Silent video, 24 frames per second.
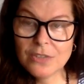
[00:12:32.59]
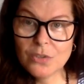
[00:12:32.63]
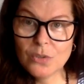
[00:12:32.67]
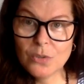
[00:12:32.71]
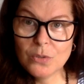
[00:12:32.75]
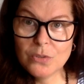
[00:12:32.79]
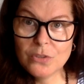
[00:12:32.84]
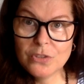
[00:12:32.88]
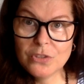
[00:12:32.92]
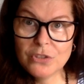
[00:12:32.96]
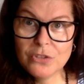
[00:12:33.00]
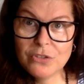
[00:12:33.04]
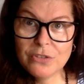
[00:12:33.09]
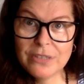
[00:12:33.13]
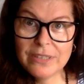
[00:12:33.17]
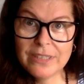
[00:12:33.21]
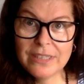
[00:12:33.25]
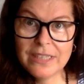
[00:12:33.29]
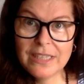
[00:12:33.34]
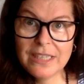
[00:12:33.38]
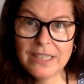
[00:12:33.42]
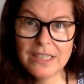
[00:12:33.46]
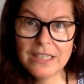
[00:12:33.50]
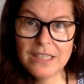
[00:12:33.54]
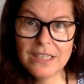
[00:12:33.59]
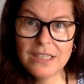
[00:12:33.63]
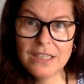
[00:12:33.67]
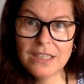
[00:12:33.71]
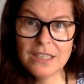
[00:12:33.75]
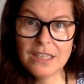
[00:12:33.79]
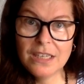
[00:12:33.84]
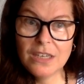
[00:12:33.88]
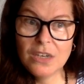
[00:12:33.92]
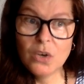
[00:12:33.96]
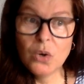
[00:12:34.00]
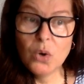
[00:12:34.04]
I think it's called citrate,
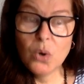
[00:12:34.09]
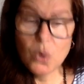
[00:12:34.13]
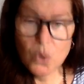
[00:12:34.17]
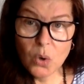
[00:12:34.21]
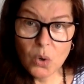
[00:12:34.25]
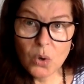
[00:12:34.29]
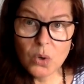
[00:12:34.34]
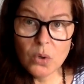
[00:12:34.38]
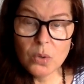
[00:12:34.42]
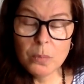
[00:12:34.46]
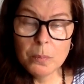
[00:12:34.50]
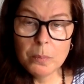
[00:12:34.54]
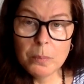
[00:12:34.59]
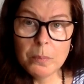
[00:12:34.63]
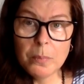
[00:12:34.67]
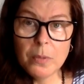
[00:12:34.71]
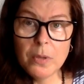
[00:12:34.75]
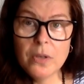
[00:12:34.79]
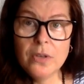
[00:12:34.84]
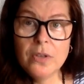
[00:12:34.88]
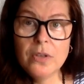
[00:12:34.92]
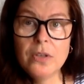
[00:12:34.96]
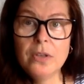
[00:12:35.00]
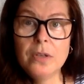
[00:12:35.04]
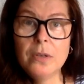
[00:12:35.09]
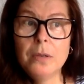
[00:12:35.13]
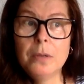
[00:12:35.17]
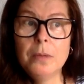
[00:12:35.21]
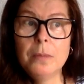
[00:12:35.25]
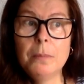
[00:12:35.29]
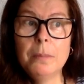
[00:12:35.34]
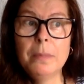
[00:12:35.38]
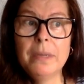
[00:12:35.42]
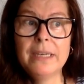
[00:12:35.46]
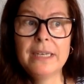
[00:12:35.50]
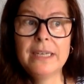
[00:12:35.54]
or
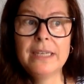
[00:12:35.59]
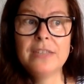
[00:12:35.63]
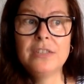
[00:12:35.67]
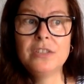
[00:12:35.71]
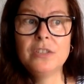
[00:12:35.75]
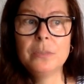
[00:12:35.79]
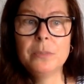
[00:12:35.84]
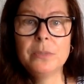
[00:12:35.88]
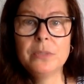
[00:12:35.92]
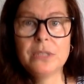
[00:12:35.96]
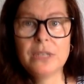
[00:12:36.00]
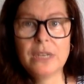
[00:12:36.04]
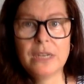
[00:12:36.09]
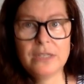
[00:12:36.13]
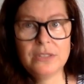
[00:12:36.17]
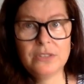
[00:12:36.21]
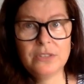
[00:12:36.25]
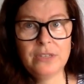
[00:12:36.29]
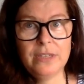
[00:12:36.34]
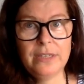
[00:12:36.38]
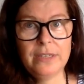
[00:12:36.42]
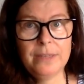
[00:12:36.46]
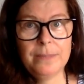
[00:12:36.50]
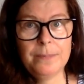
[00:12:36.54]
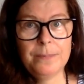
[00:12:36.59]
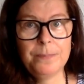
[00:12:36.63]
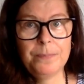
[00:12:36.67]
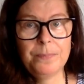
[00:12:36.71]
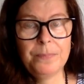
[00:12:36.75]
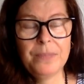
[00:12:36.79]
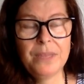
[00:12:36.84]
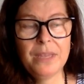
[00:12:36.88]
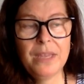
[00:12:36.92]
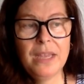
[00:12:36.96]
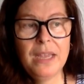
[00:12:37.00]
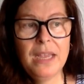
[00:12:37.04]
magnesium bisglycinate.
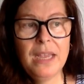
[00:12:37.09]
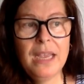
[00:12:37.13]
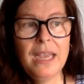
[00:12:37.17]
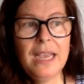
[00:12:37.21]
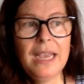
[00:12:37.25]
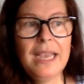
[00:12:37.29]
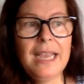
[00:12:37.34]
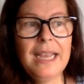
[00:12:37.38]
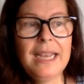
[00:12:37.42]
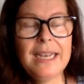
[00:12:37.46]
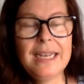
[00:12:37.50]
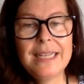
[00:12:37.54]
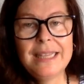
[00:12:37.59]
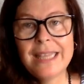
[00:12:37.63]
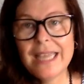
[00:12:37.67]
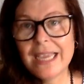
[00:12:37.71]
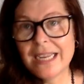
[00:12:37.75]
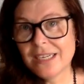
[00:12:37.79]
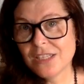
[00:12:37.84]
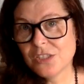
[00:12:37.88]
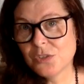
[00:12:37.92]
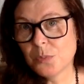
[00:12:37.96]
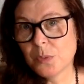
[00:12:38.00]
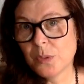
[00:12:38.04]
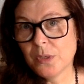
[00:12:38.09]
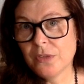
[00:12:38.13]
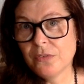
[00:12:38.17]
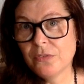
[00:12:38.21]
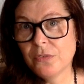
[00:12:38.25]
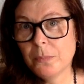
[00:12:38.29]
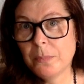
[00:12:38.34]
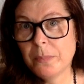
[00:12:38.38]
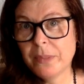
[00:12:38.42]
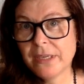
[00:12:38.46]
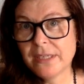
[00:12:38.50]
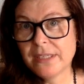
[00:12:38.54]
And that is
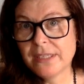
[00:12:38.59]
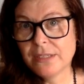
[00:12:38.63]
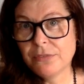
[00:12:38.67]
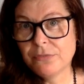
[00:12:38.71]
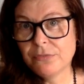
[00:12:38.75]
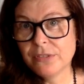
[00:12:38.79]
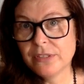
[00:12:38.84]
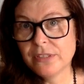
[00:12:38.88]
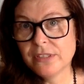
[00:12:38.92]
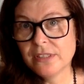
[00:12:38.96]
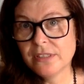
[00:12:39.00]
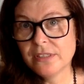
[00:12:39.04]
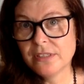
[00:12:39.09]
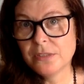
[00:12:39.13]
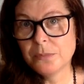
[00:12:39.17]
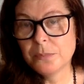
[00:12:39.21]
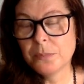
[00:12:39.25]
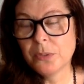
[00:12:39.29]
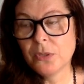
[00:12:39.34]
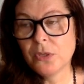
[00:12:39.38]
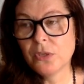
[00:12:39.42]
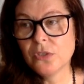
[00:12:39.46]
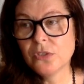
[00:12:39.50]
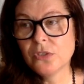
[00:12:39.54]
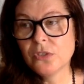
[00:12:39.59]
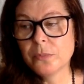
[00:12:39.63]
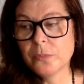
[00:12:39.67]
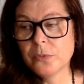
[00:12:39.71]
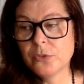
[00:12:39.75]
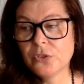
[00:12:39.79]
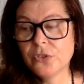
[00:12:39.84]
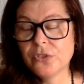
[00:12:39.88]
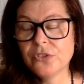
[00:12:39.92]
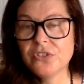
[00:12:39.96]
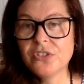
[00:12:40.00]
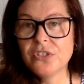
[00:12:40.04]
one of the big differences,
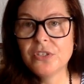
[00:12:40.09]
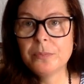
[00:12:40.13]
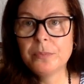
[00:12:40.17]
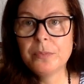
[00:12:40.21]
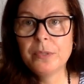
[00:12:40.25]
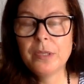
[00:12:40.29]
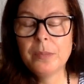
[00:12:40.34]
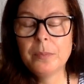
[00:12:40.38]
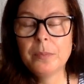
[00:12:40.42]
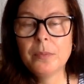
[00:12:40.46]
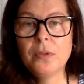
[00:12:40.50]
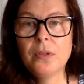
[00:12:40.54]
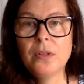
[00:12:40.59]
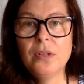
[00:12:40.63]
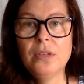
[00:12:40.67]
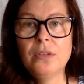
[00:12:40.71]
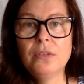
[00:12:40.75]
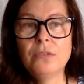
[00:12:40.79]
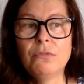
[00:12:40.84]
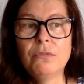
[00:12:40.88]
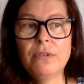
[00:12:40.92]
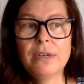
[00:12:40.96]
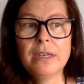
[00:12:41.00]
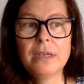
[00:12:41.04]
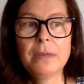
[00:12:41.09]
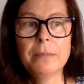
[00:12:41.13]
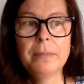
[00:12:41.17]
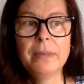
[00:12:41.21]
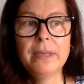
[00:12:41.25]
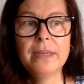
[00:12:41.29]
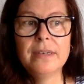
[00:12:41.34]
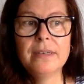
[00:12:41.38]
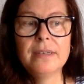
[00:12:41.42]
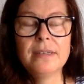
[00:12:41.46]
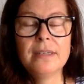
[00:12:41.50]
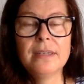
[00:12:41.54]
because the majority of people
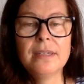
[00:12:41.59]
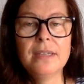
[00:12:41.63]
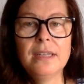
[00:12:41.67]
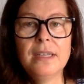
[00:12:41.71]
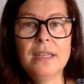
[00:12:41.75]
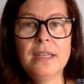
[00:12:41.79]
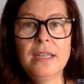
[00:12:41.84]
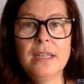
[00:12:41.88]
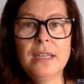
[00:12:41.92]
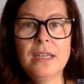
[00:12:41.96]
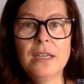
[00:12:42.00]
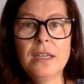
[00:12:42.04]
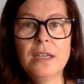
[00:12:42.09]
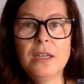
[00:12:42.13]
recommend